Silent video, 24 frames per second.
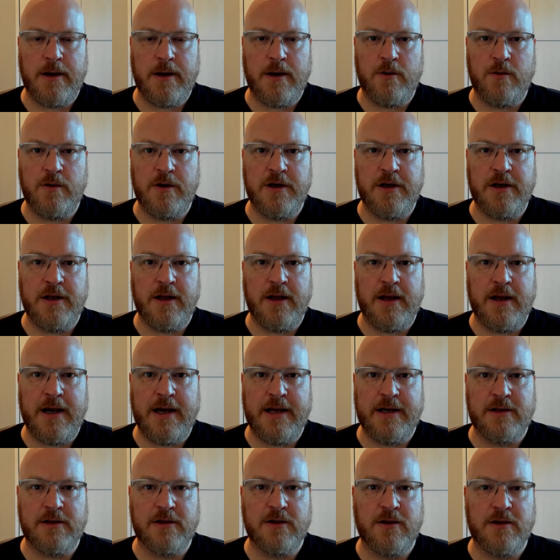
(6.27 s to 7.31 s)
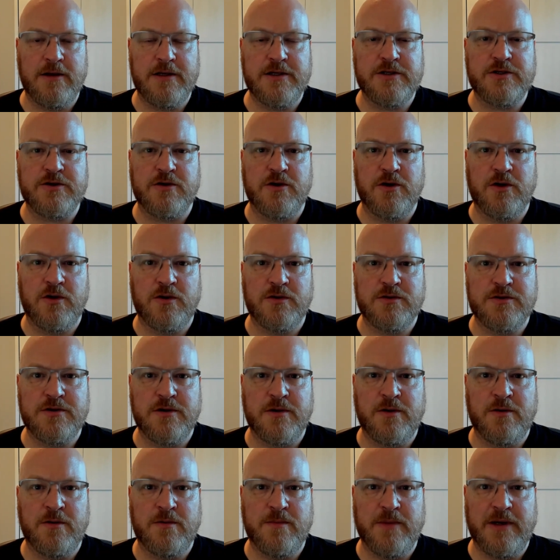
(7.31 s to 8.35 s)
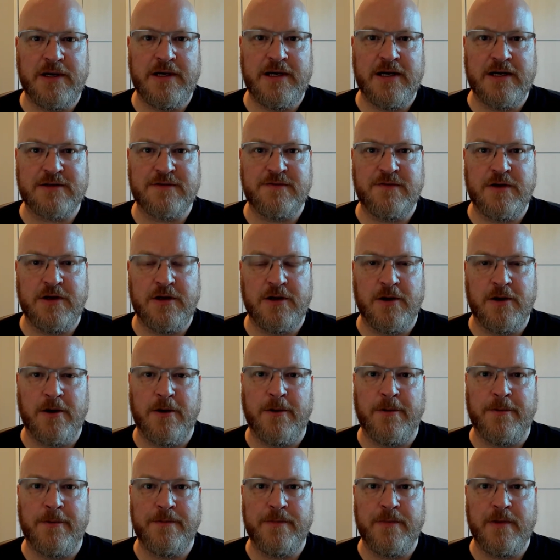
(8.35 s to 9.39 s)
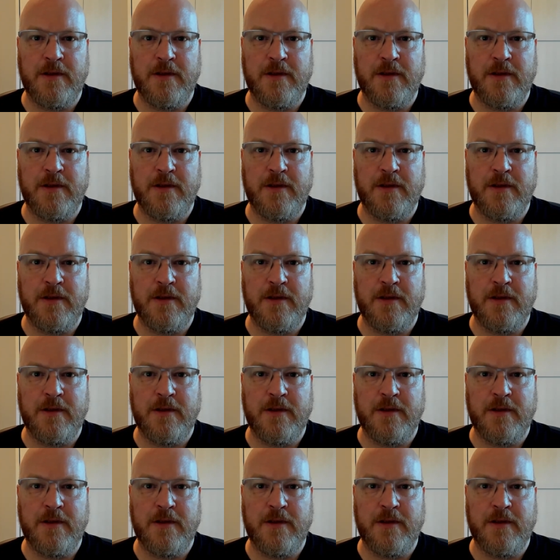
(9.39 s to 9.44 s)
I wanted to add a little intro to my next video,